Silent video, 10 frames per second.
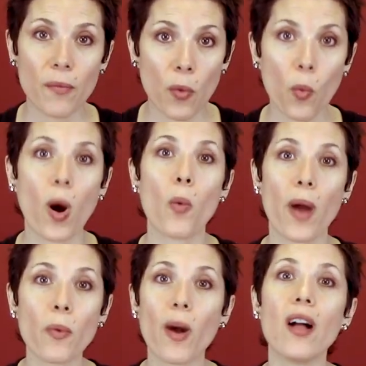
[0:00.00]
what
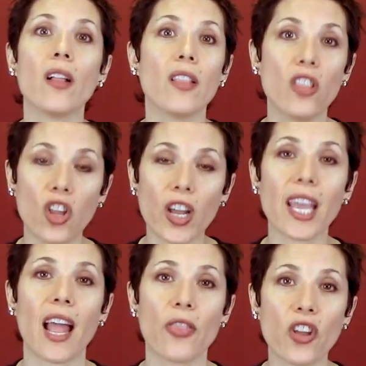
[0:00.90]
went well,
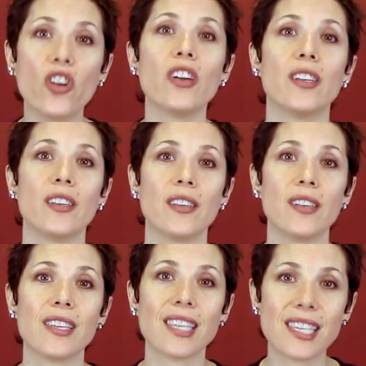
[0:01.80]
looking at the good,
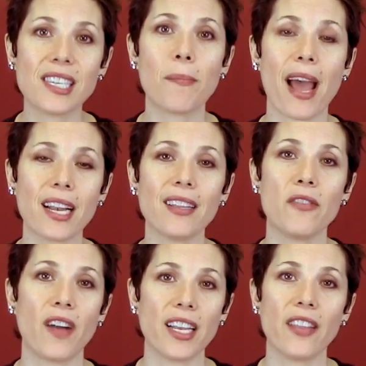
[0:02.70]
systematically
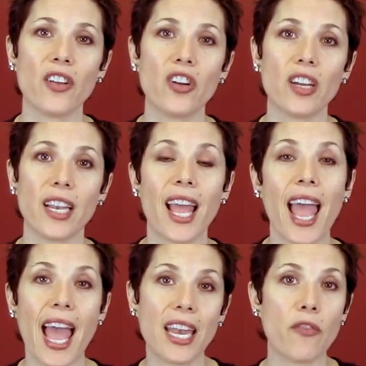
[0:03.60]
finding the good.
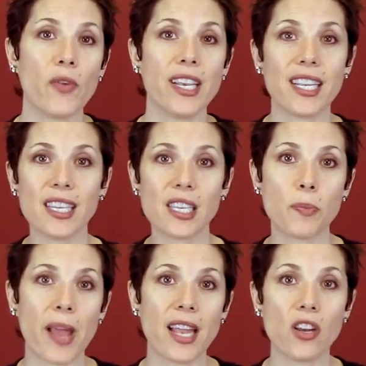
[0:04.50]
And if we didn't
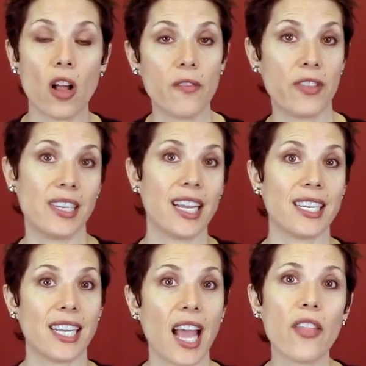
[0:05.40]
spend all of the day
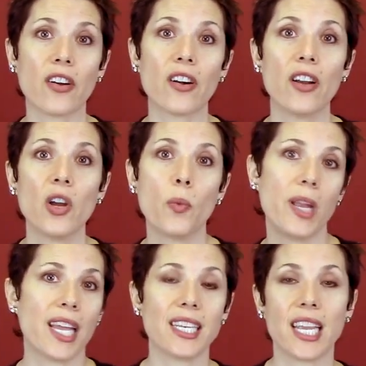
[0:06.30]
together, we
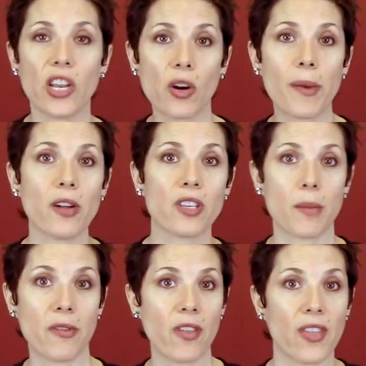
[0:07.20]
get to hear about
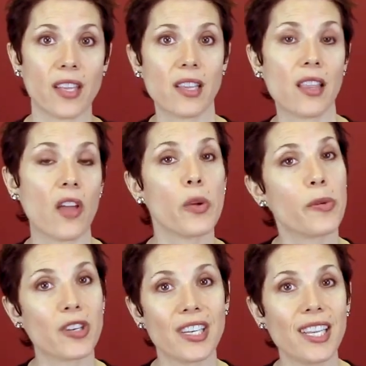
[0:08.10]
some of the things that the other
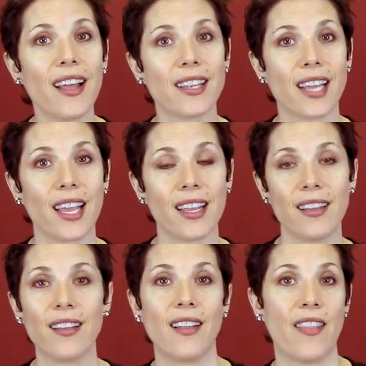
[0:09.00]
person did that day
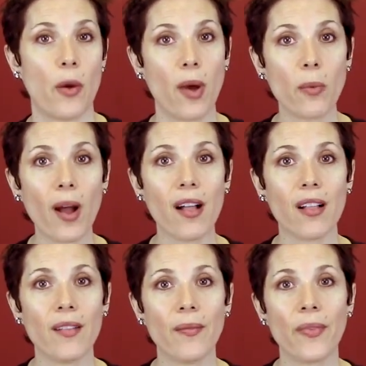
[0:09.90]
that went well.